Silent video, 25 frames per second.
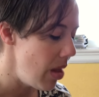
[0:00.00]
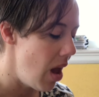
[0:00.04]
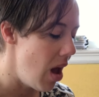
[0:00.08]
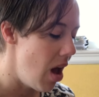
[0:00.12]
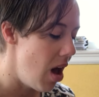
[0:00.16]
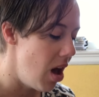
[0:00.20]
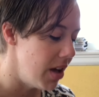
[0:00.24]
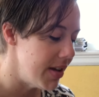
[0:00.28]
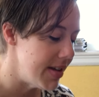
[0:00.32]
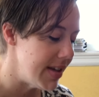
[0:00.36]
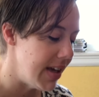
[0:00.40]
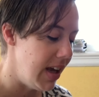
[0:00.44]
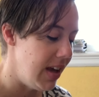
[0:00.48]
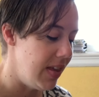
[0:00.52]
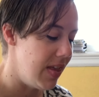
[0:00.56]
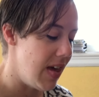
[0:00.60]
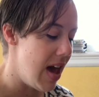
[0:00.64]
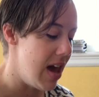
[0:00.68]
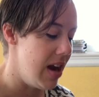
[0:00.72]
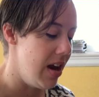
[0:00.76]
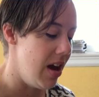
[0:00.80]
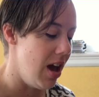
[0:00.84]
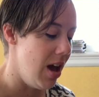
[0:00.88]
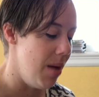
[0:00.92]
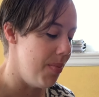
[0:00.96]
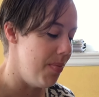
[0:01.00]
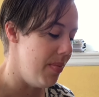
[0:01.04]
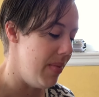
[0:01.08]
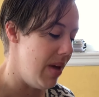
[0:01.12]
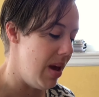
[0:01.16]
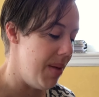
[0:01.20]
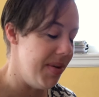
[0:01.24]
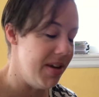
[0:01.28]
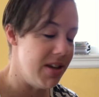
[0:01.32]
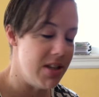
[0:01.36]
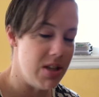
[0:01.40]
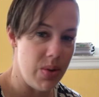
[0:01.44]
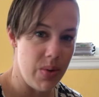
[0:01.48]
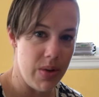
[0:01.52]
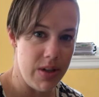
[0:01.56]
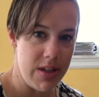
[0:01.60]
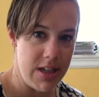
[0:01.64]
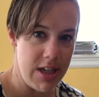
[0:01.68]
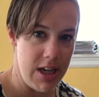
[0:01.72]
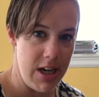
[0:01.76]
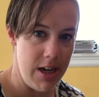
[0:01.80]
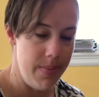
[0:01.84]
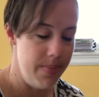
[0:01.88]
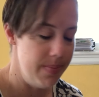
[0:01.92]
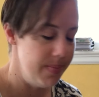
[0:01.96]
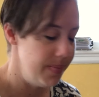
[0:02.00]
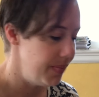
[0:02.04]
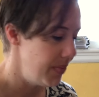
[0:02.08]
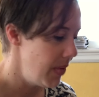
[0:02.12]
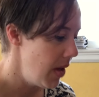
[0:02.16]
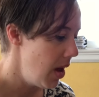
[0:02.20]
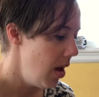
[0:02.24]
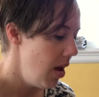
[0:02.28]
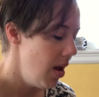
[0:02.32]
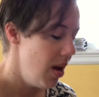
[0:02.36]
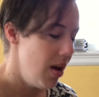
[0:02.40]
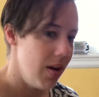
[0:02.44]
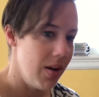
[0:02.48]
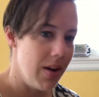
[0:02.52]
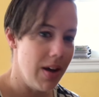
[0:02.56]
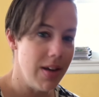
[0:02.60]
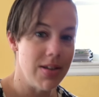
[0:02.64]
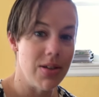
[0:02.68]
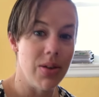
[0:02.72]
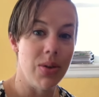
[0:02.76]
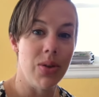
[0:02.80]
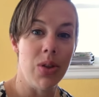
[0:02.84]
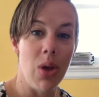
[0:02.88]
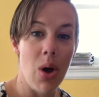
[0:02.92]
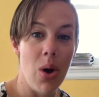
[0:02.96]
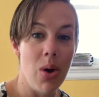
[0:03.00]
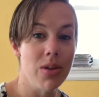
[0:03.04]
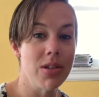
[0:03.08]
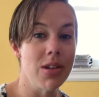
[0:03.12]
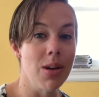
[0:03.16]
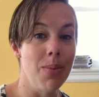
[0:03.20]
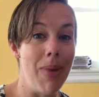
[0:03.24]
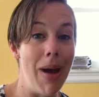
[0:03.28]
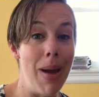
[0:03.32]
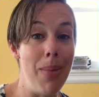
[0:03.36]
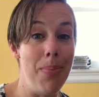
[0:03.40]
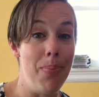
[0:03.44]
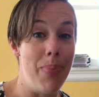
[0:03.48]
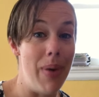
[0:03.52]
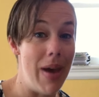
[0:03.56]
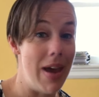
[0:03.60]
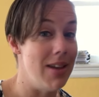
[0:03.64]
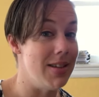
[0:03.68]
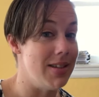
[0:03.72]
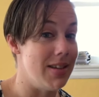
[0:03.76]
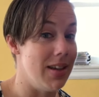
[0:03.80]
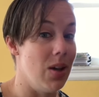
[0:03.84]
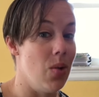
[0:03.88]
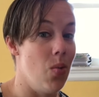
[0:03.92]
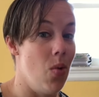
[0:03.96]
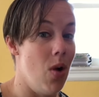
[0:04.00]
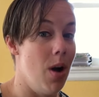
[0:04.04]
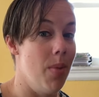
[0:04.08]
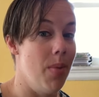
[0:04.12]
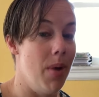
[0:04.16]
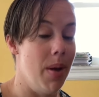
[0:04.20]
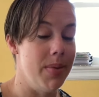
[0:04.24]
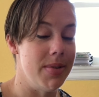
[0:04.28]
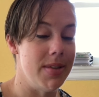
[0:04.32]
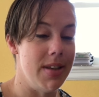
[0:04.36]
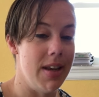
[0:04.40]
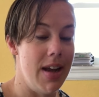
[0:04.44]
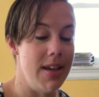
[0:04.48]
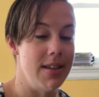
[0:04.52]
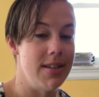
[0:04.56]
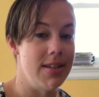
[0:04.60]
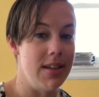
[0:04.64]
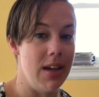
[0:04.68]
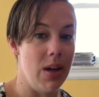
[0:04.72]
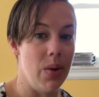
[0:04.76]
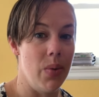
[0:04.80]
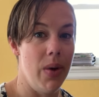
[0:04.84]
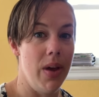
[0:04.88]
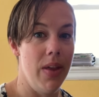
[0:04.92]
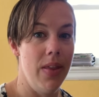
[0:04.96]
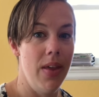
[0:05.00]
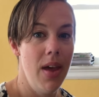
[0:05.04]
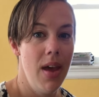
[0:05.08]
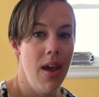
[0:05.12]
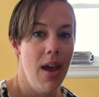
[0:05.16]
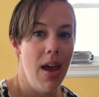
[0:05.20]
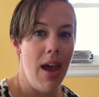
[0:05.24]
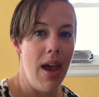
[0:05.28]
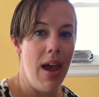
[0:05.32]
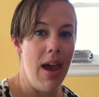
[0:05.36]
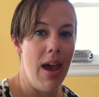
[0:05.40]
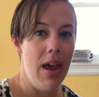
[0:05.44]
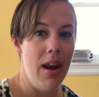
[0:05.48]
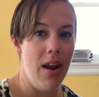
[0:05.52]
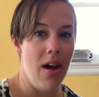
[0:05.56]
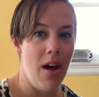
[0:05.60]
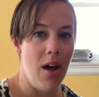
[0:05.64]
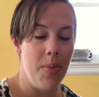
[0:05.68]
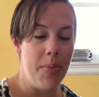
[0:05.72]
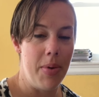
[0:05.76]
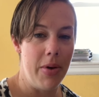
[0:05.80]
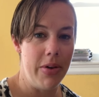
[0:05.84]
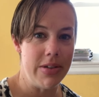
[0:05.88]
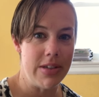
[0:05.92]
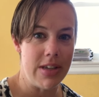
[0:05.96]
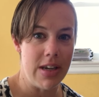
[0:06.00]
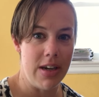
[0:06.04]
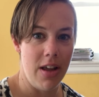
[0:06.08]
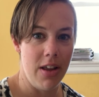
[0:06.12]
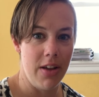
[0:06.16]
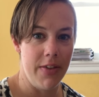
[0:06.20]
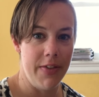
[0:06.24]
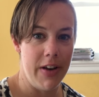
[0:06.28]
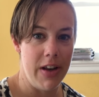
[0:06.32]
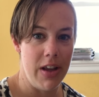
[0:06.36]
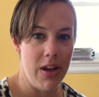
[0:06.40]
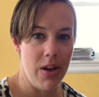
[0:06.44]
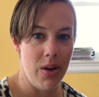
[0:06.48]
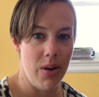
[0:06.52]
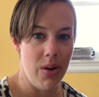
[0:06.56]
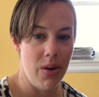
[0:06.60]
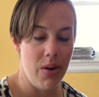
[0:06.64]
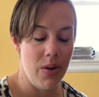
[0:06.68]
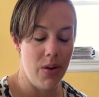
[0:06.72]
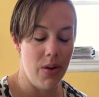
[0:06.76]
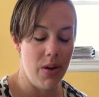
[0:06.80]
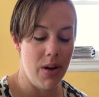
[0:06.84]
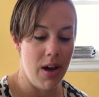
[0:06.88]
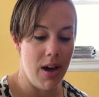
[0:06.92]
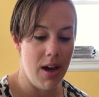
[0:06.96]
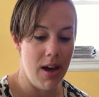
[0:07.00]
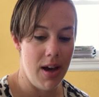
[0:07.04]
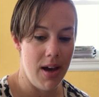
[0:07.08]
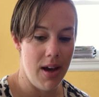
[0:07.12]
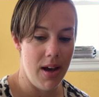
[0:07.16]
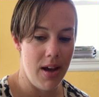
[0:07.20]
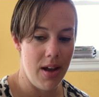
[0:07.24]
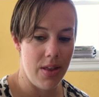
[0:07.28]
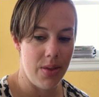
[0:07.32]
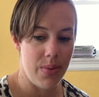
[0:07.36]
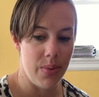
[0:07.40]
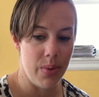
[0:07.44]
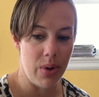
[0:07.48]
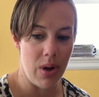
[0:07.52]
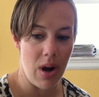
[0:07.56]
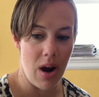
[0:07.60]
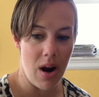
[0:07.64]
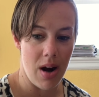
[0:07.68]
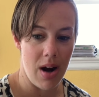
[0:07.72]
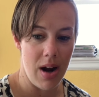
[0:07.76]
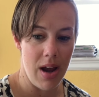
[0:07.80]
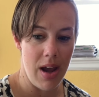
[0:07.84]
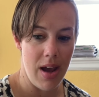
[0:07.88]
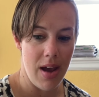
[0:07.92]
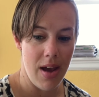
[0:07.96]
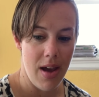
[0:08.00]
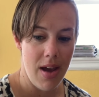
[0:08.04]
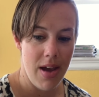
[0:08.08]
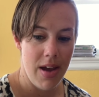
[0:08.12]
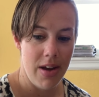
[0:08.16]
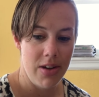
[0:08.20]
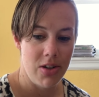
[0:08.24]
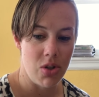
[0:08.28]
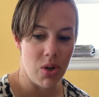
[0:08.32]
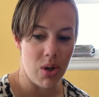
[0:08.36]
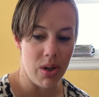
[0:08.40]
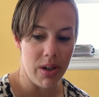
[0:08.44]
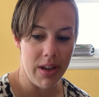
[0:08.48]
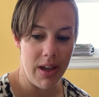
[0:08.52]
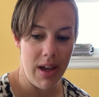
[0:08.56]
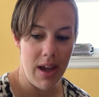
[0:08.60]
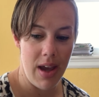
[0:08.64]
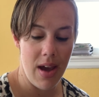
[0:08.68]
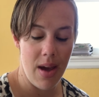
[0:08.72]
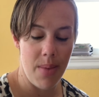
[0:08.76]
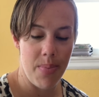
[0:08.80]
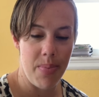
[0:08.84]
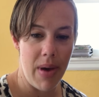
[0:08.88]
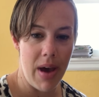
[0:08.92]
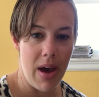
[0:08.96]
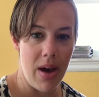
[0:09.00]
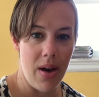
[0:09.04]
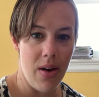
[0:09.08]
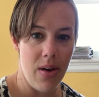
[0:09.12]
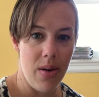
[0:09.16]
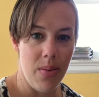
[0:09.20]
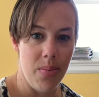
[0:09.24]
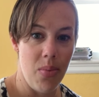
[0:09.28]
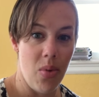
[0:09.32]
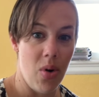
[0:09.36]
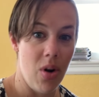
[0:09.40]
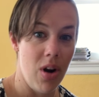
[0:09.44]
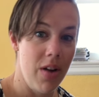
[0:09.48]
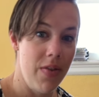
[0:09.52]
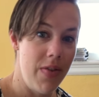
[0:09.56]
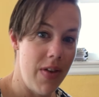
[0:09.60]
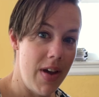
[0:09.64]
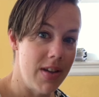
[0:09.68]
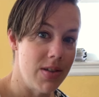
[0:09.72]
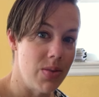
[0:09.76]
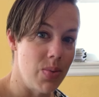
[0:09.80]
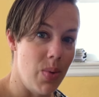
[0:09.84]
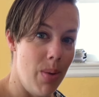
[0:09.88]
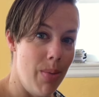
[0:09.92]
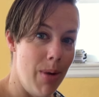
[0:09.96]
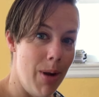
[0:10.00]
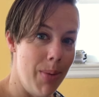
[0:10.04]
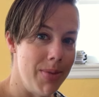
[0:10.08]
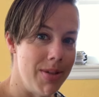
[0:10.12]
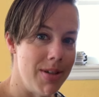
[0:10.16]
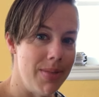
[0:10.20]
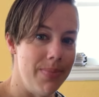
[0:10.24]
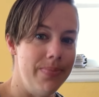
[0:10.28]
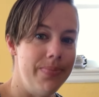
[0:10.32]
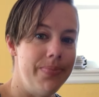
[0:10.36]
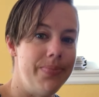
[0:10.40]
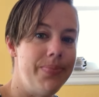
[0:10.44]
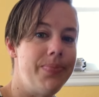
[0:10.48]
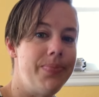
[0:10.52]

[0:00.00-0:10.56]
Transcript: I'll take that up maybe to a D. Okay, so those are my basic warm-ups that I stick with. And I'll post another video through Kari shortly about more advanced warm-ups.